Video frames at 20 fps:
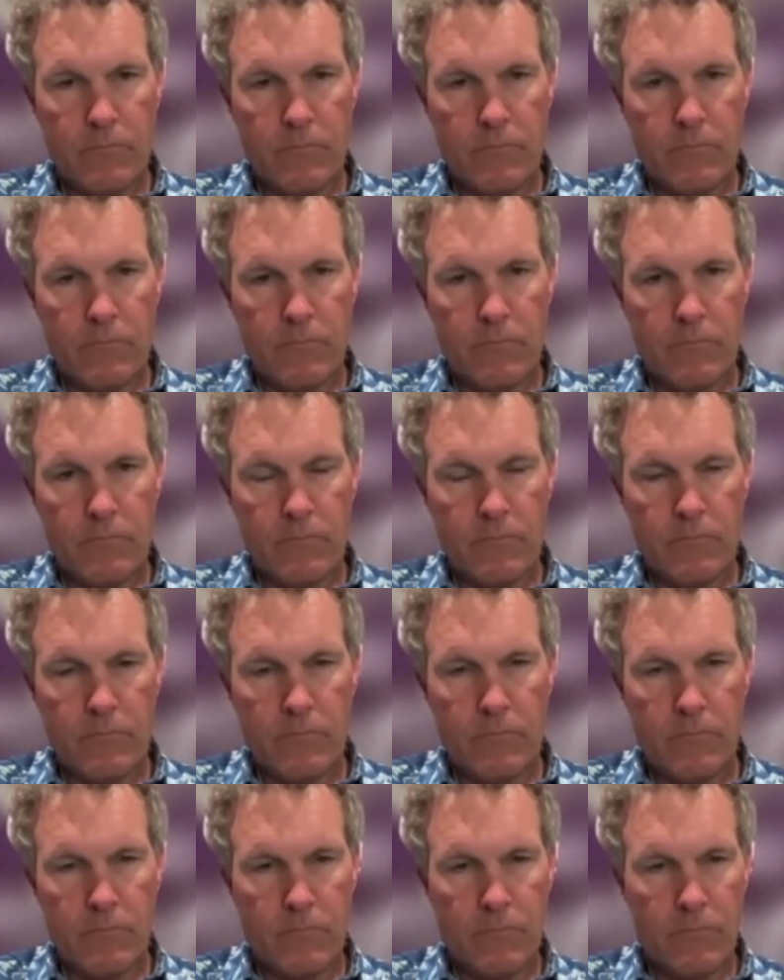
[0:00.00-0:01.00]

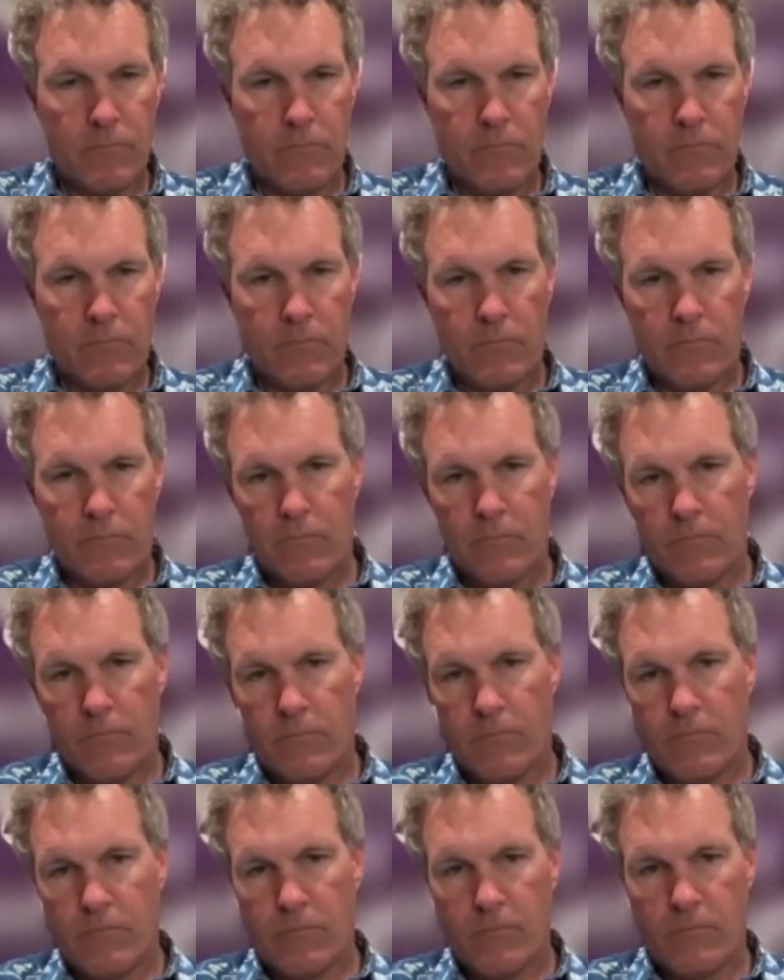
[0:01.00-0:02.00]

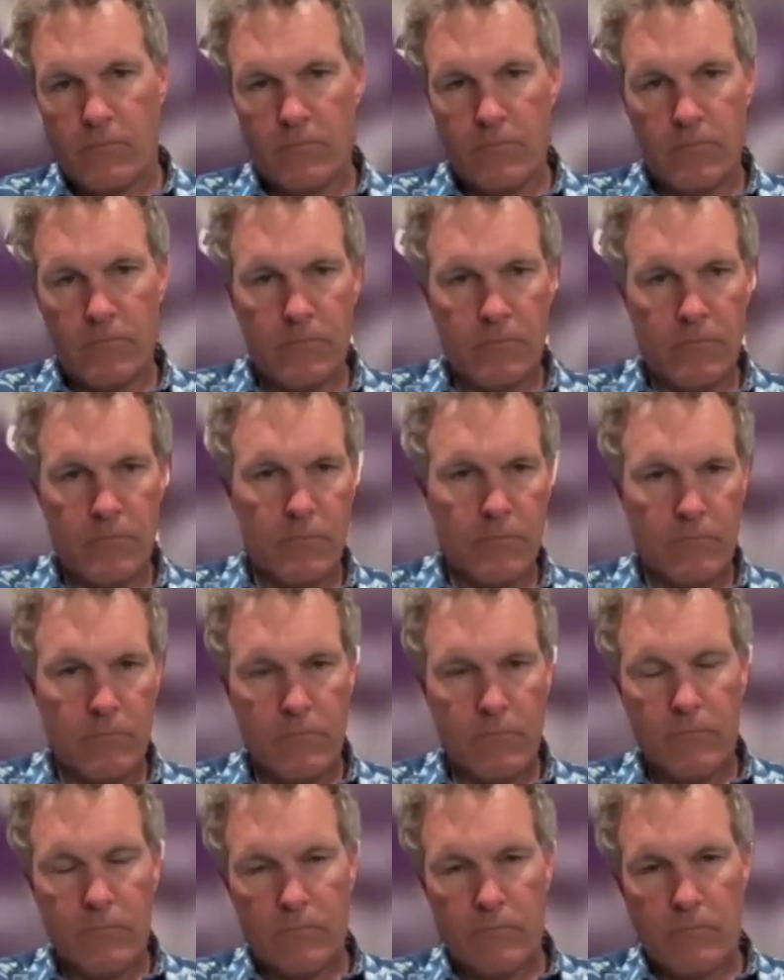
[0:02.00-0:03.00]

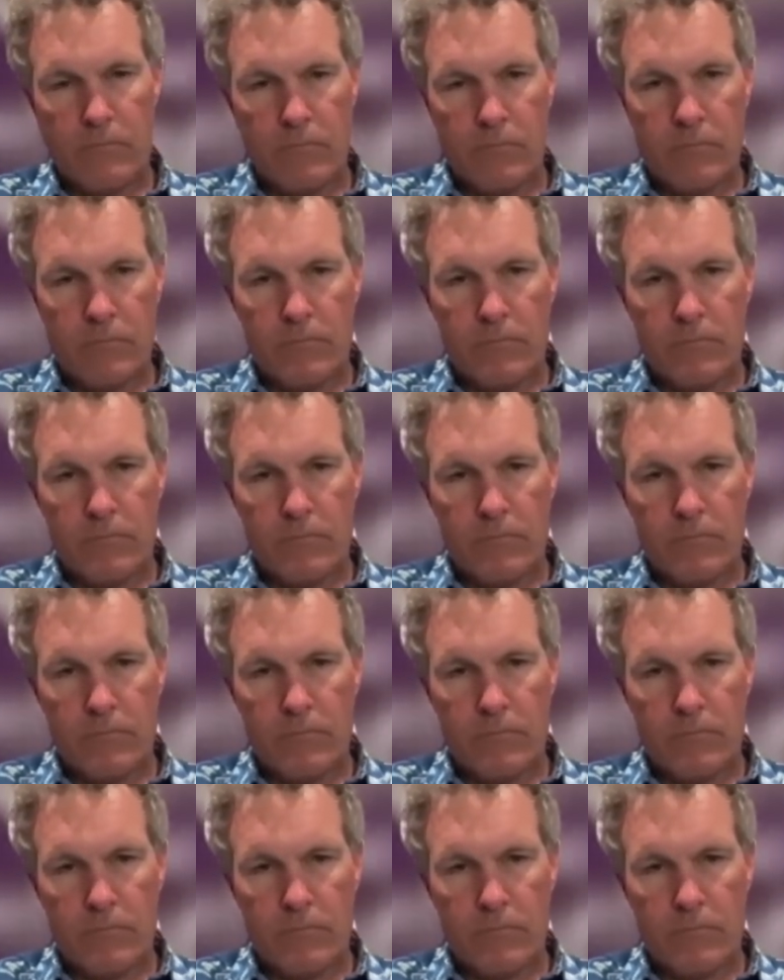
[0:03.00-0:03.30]
This person isn't speaking.